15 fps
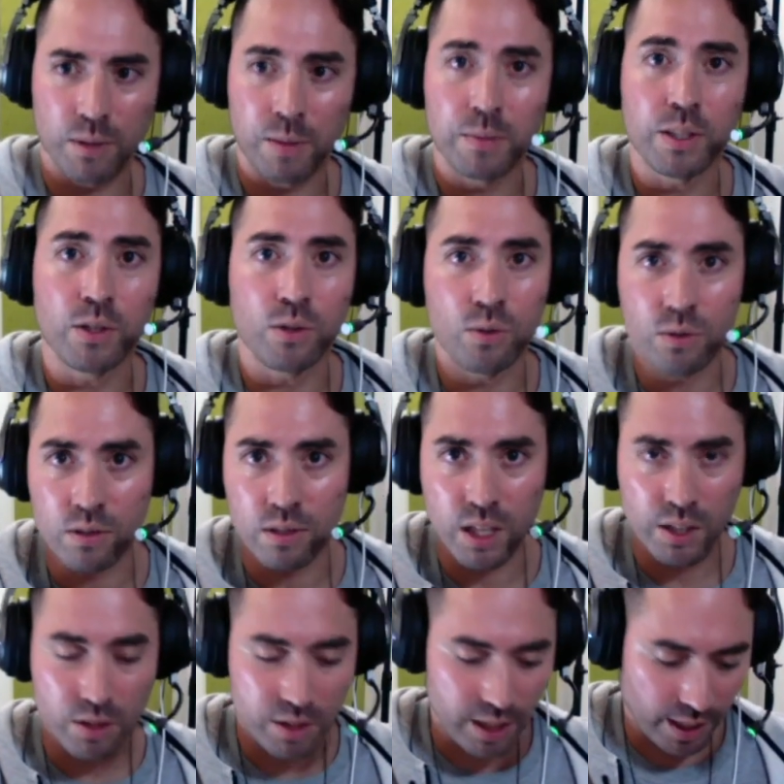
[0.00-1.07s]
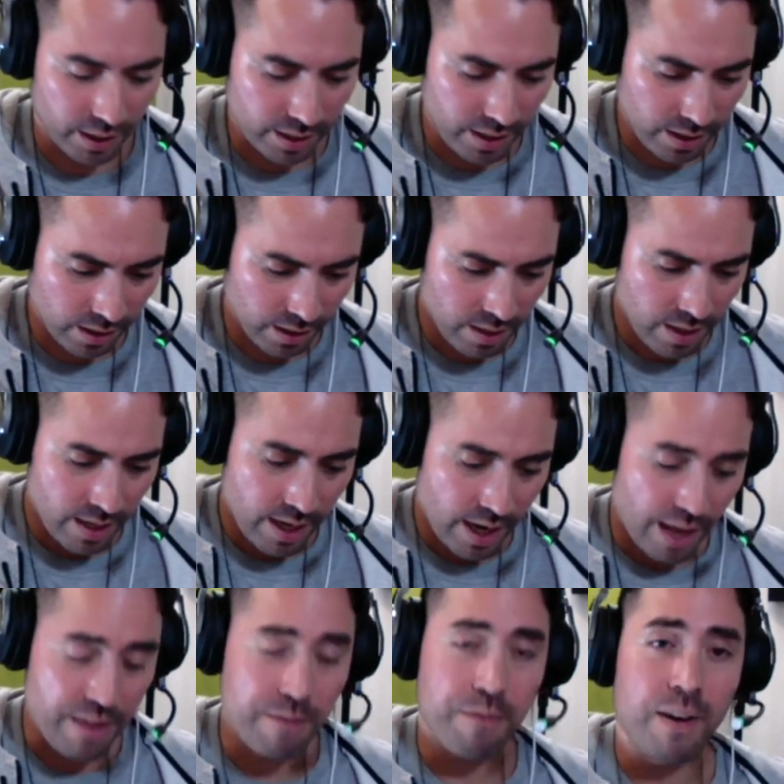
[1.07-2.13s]
I'm going to use another technique,
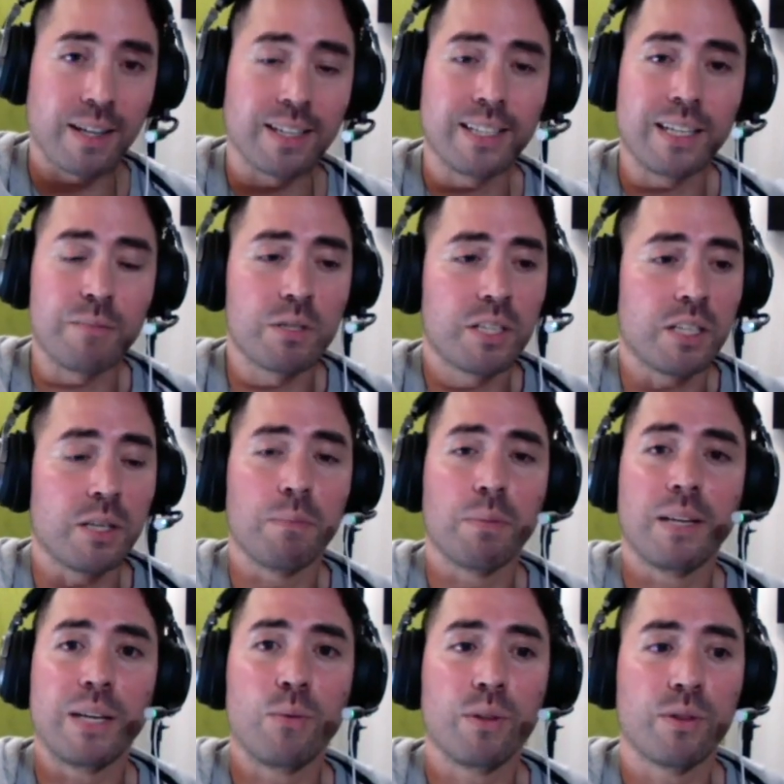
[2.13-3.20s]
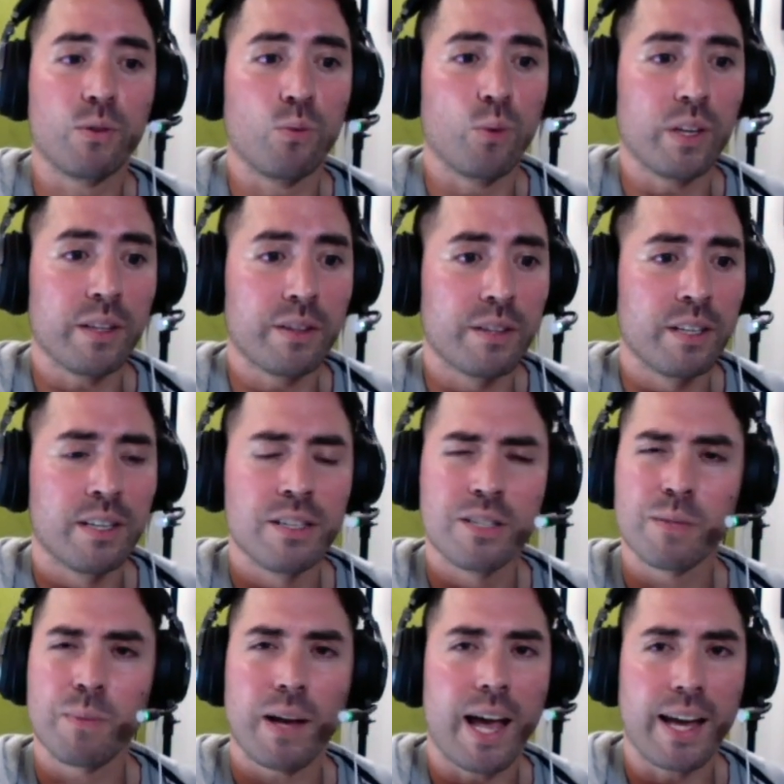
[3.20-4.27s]
and then finally I'm just going to play with the width
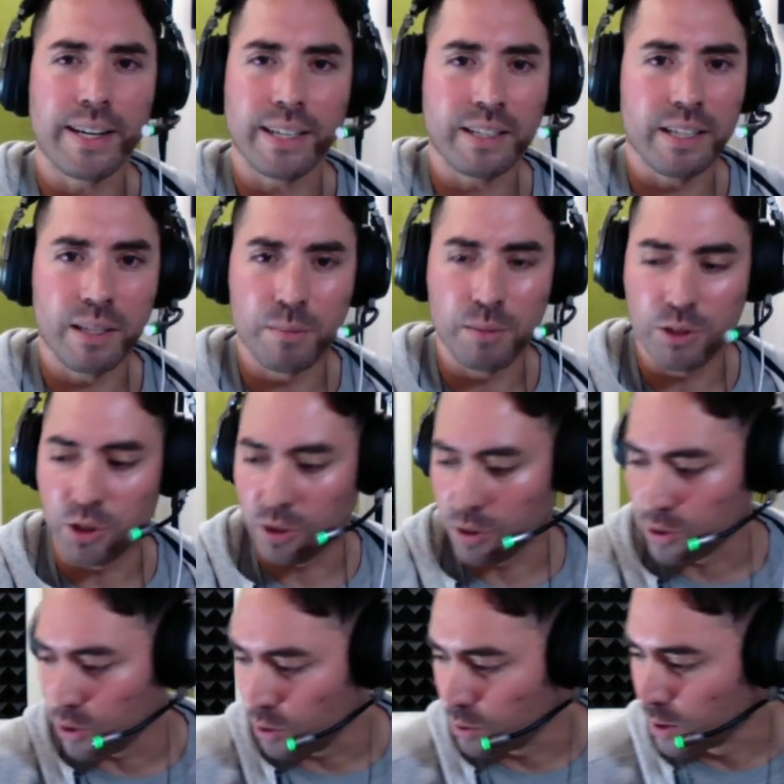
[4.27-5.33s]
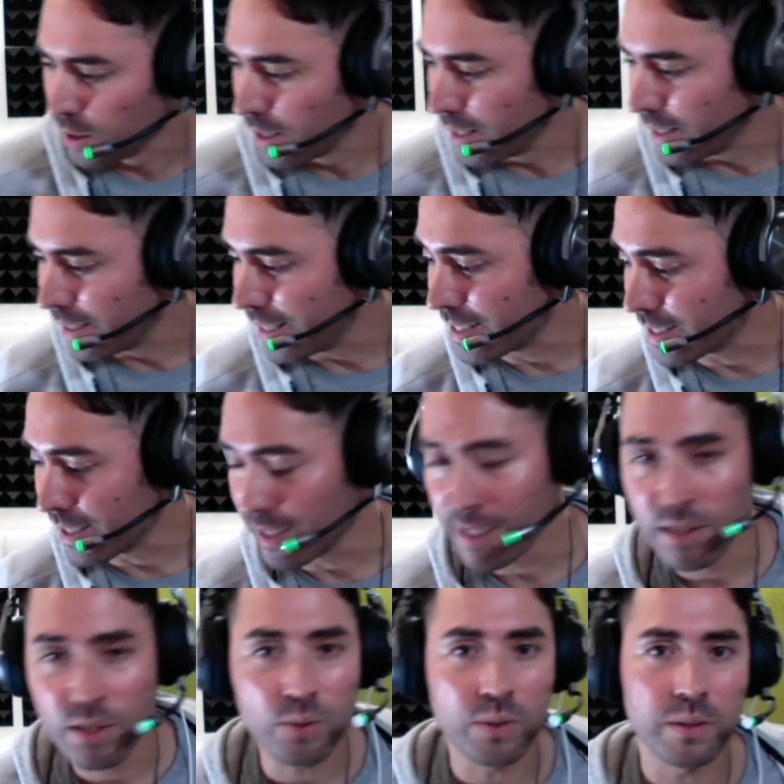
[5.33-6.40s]
just by adding an imager. So let's get
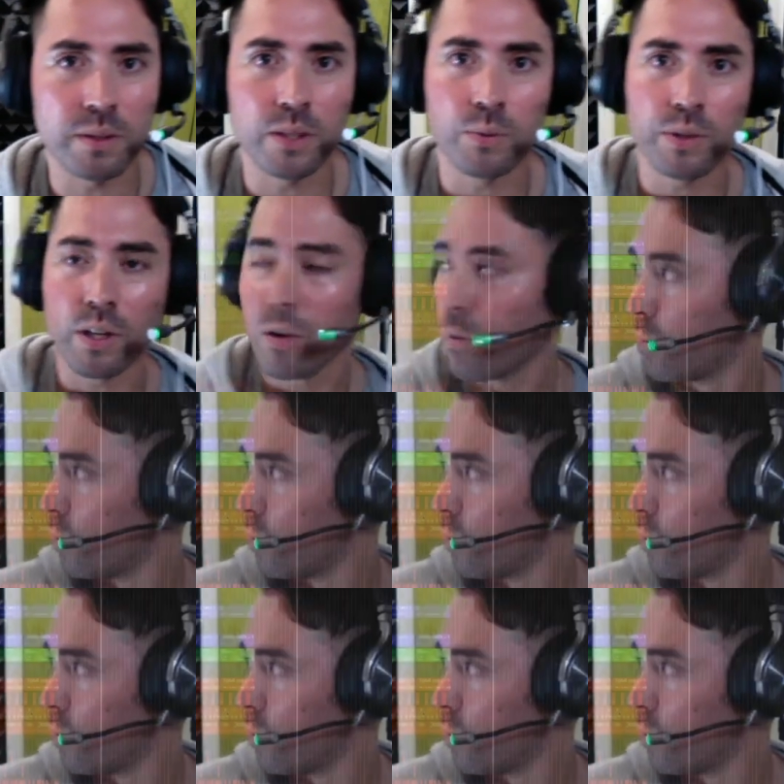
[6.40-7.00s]
into it. Here we go.